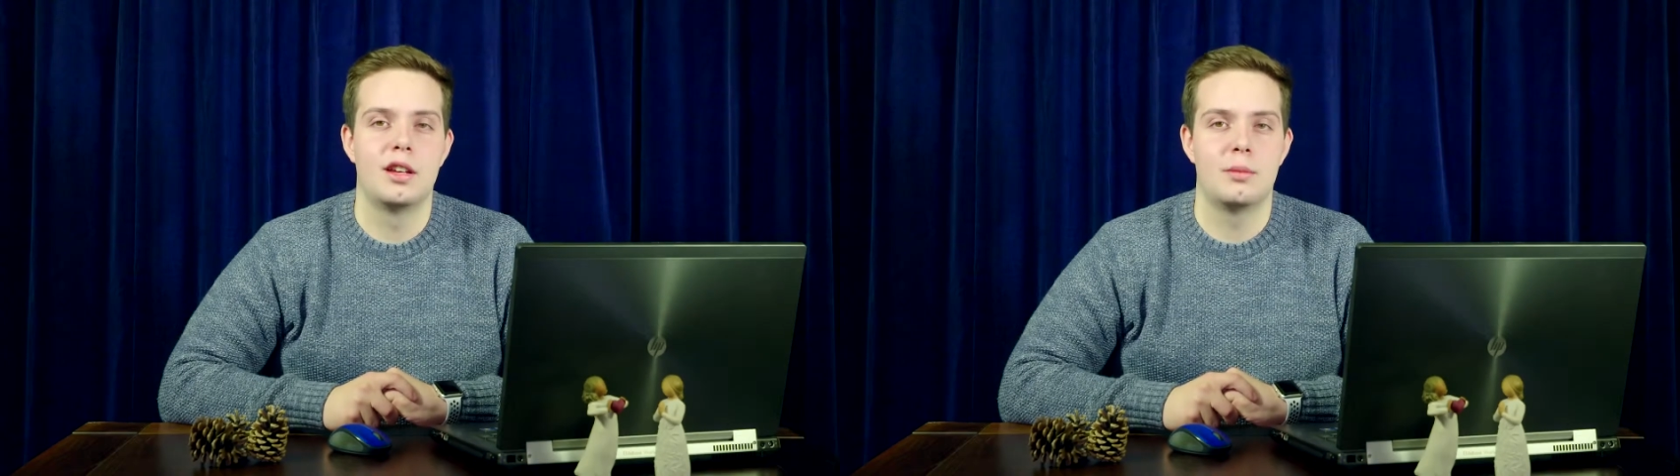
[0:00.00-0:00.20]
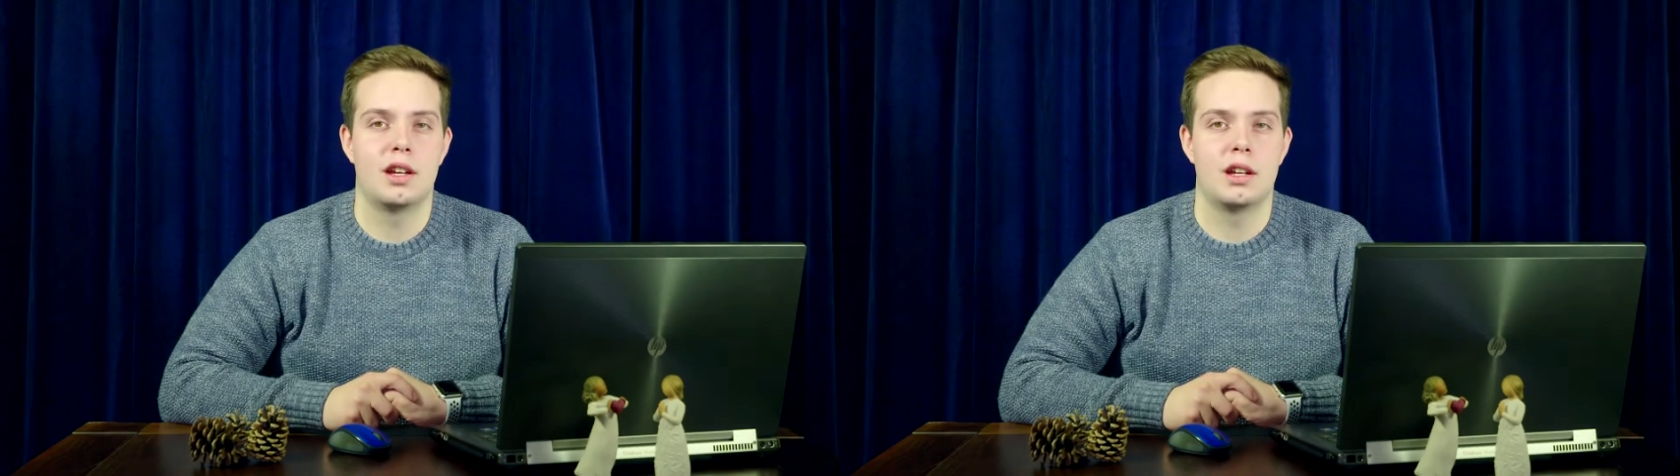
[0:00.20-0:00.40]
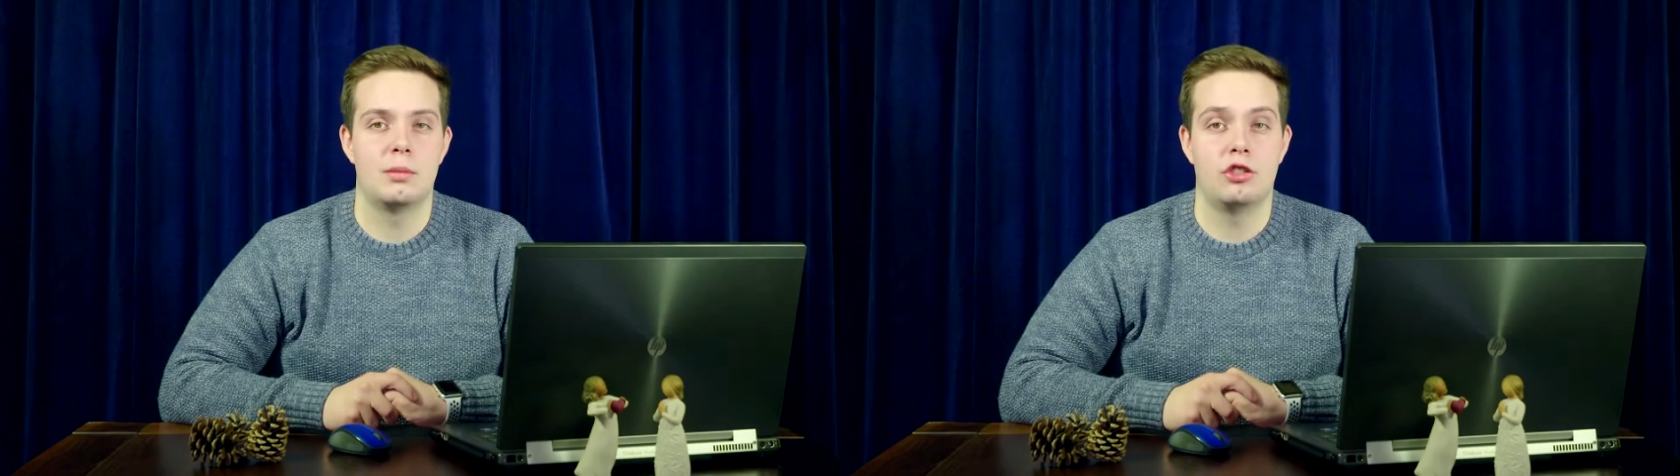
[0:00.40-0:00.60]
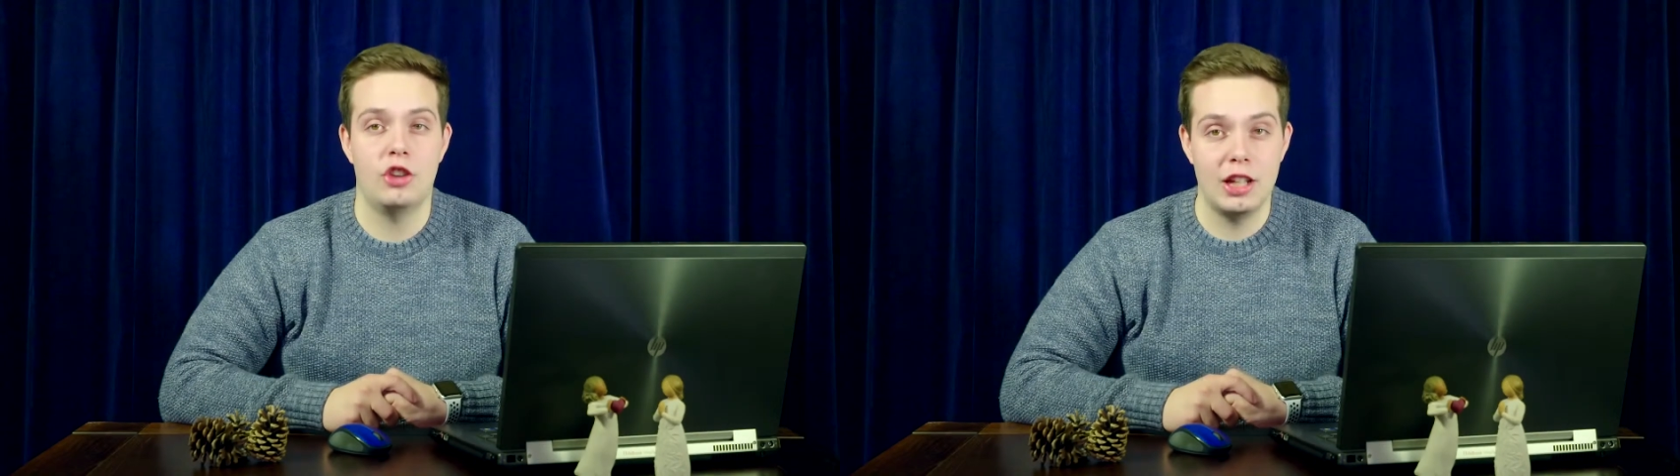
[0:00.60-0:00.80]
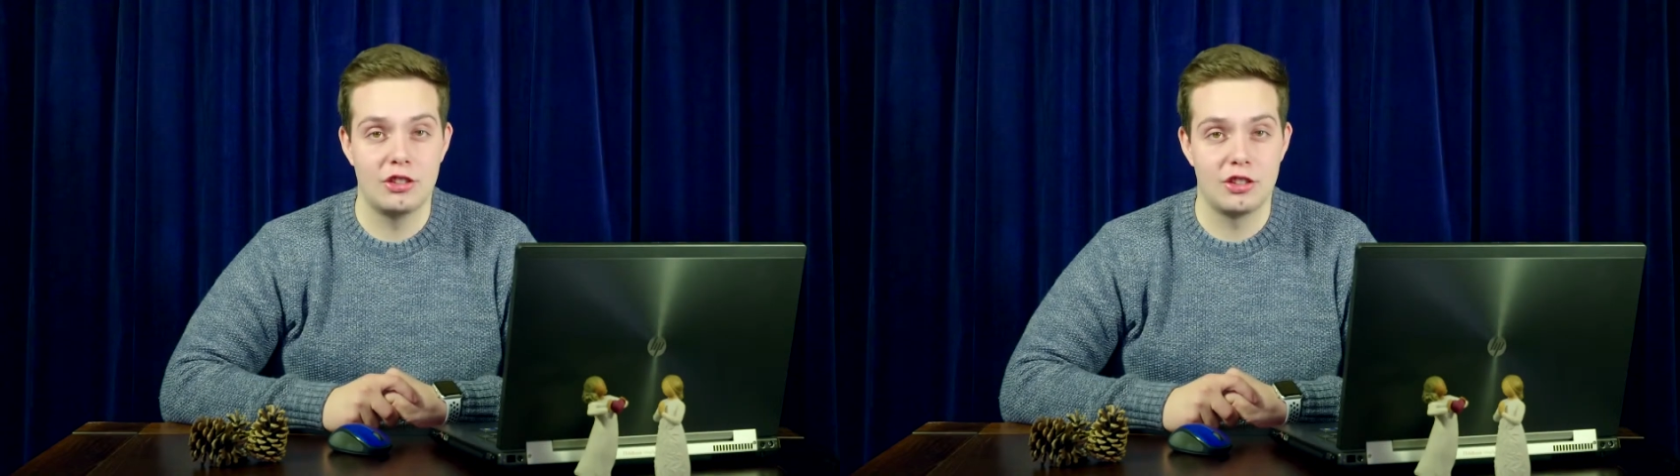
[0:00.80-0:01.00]
but can be
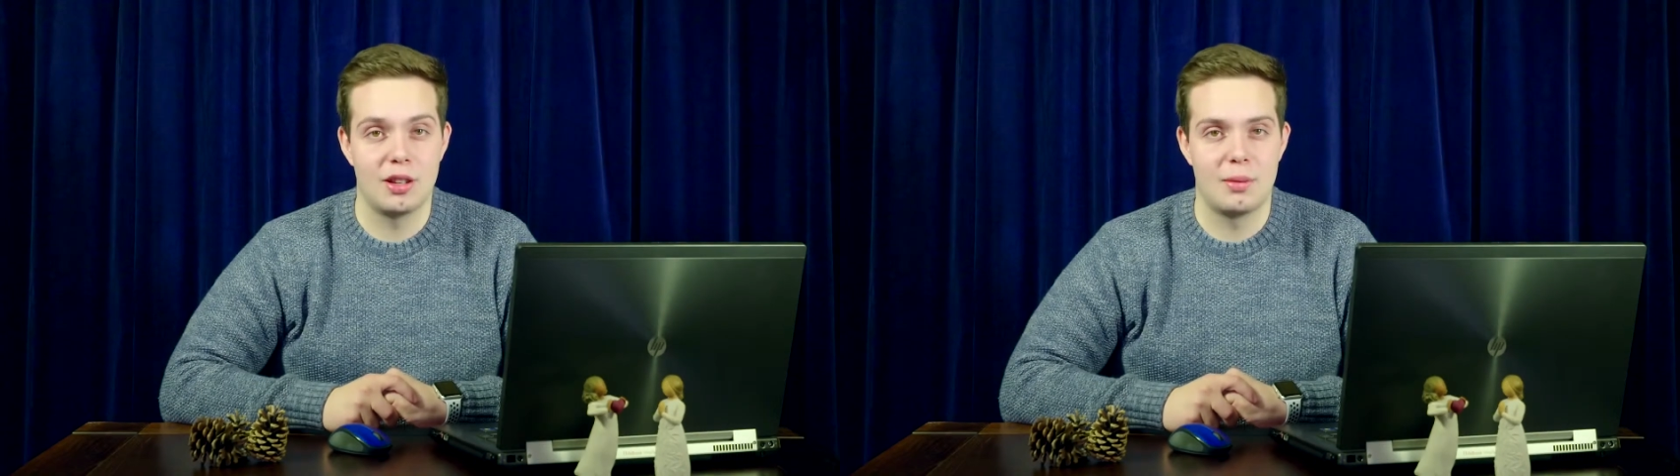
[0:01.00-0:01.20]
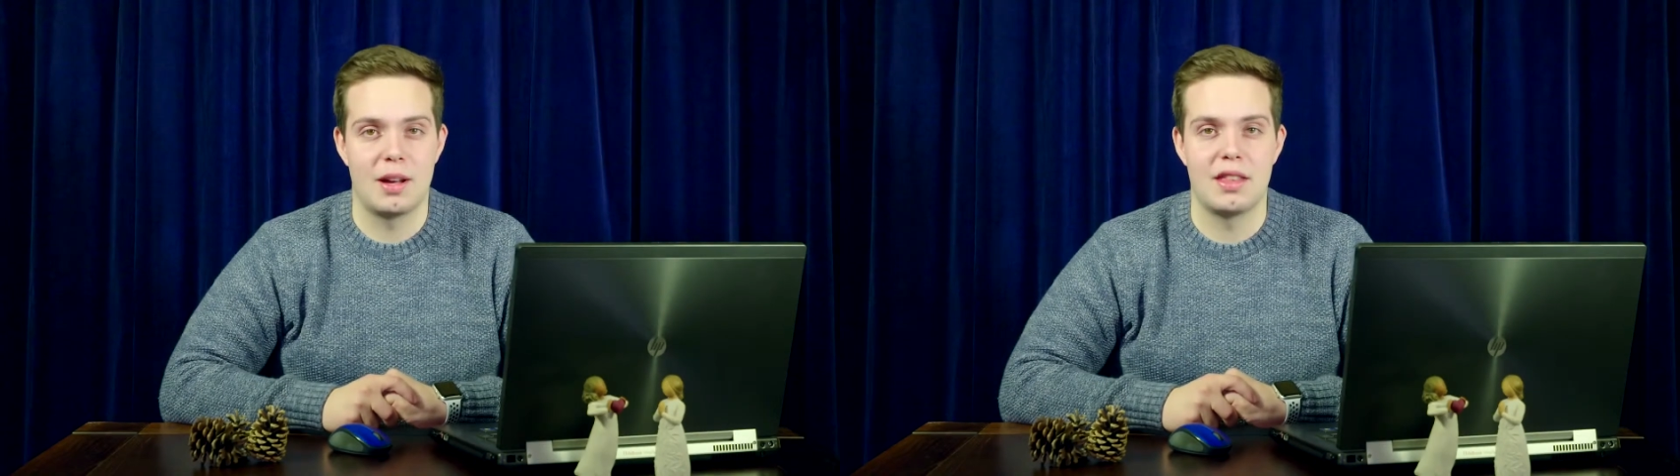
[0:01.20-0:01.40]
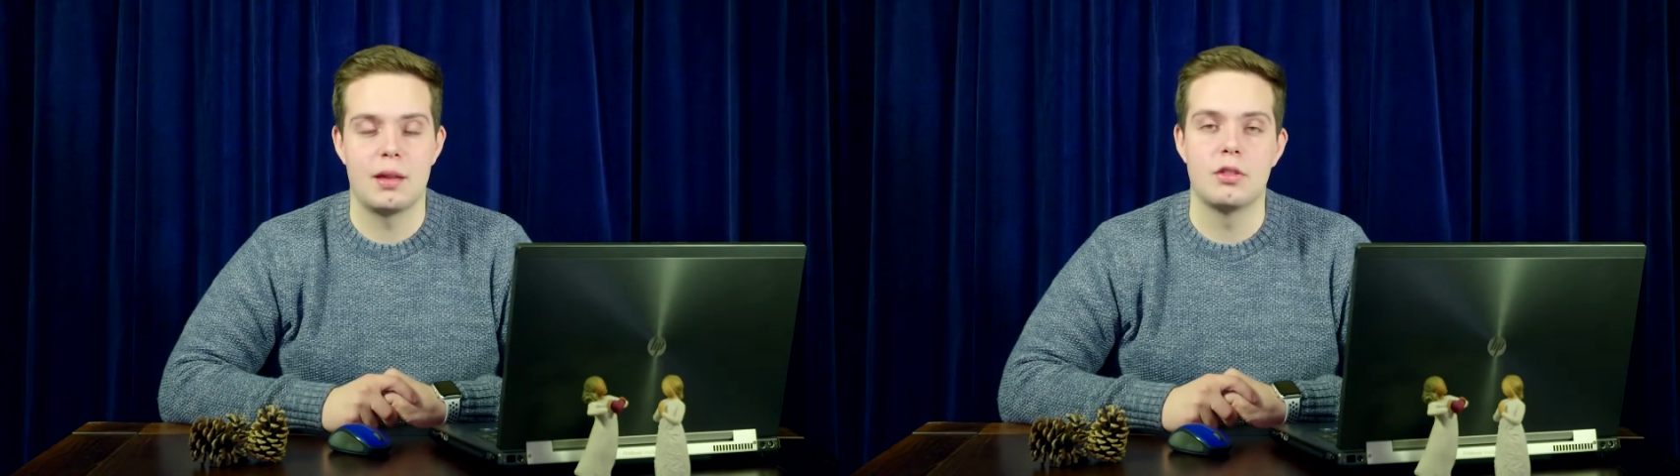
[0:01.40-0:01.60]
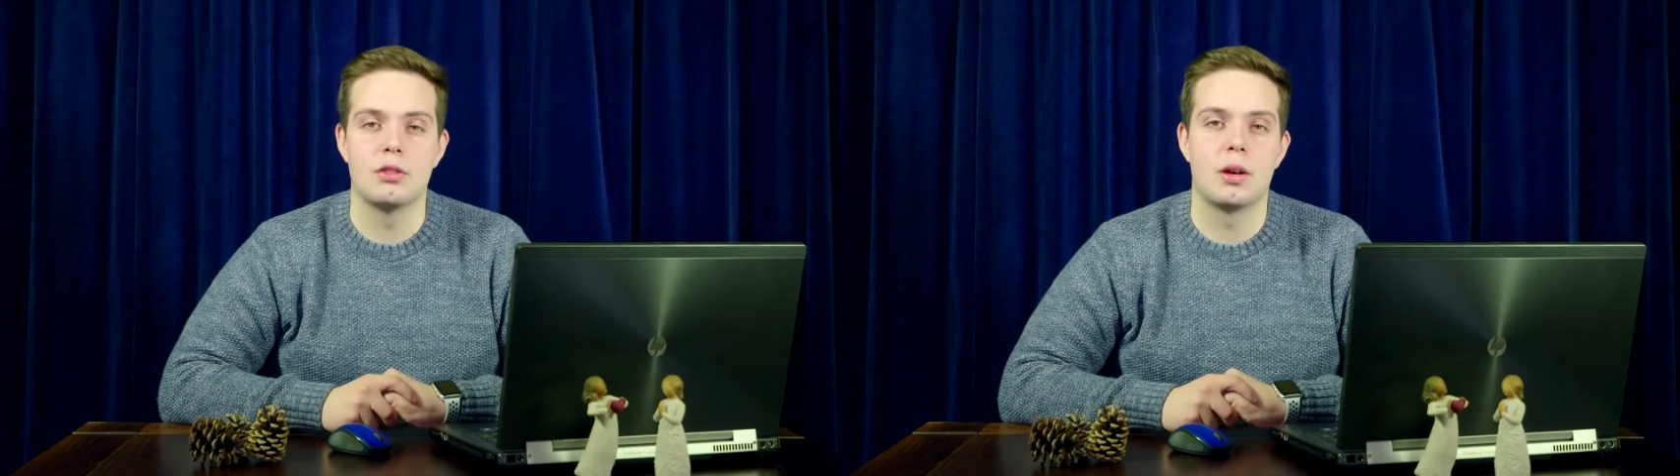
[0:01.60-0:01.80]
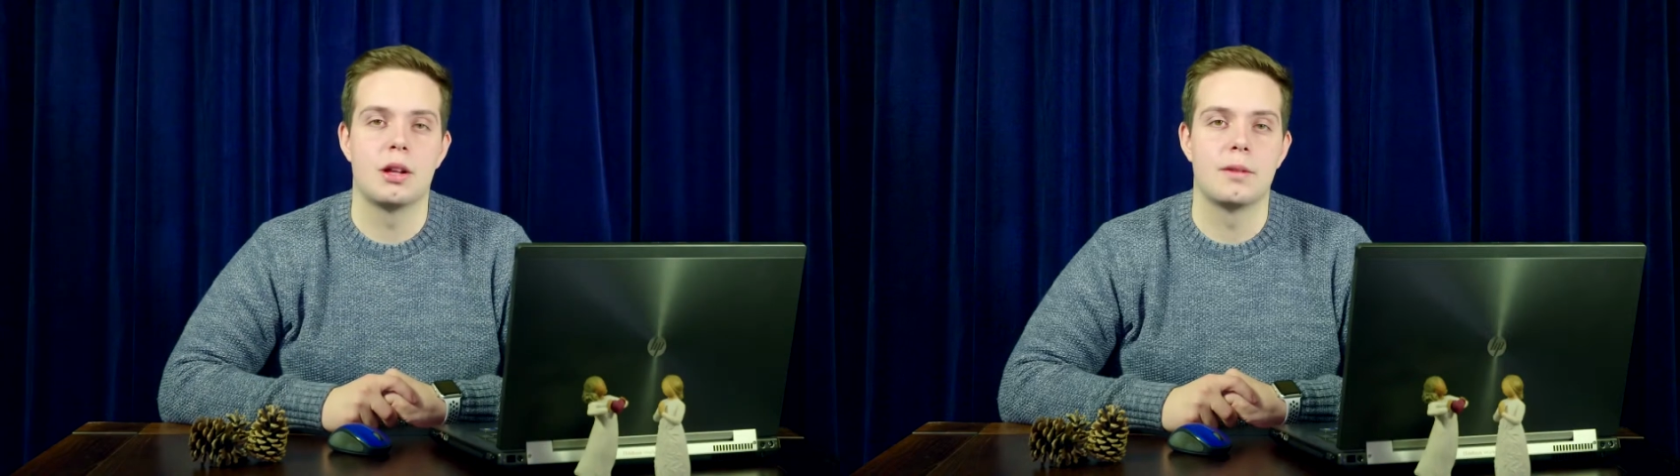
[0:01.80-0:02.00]
changed by them
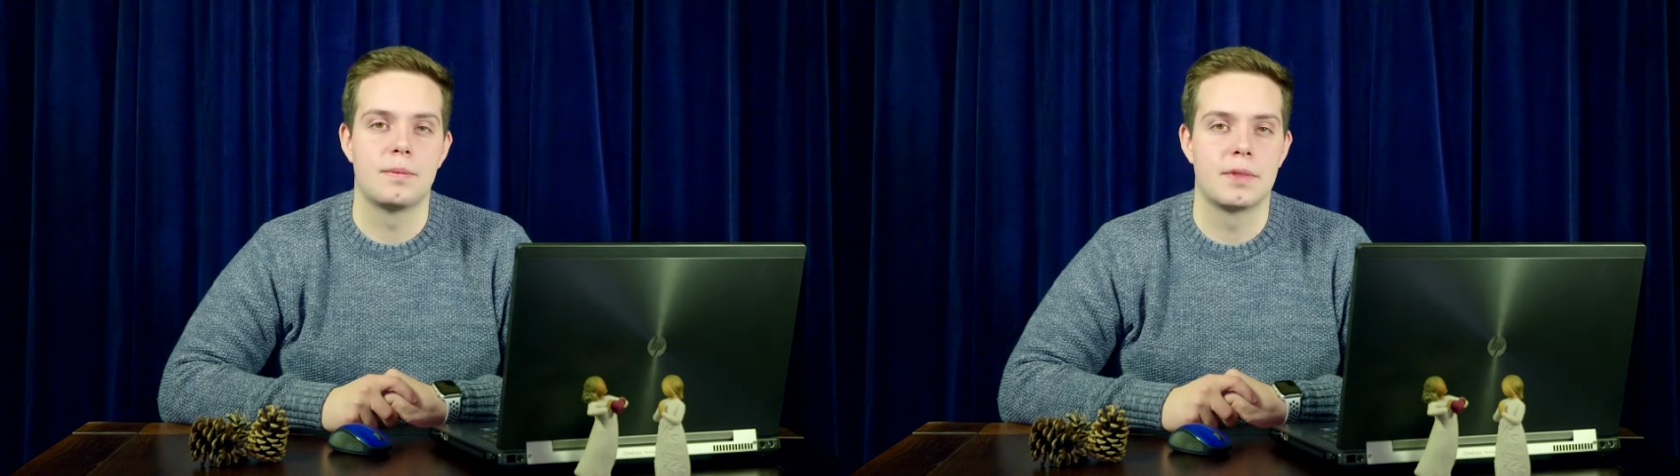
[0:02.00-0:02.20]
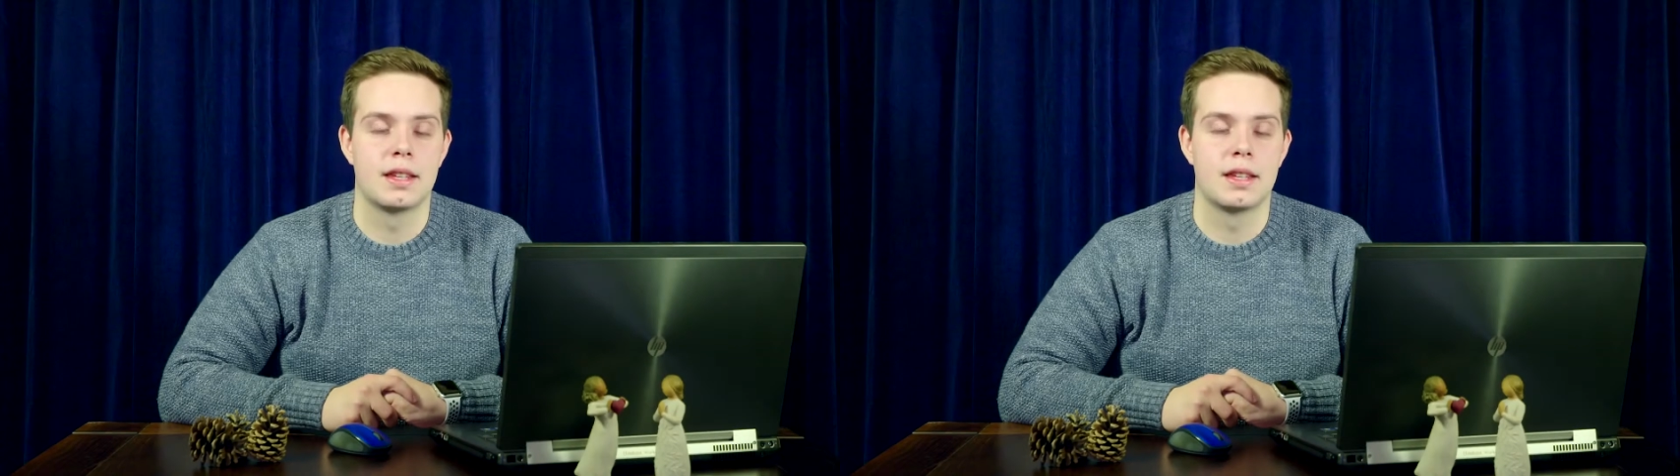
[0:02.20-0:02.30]
as well.